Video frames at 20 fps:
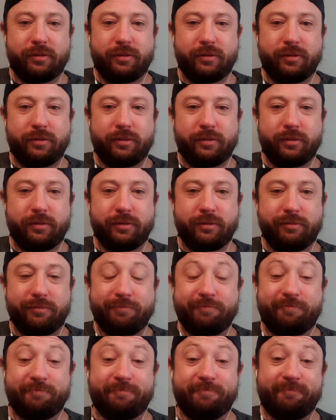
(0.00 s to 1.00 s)

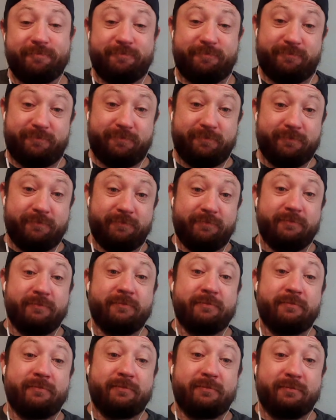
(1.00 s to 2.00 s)

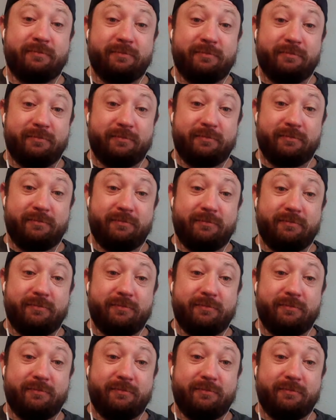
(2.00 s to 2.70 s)
Nothing is said.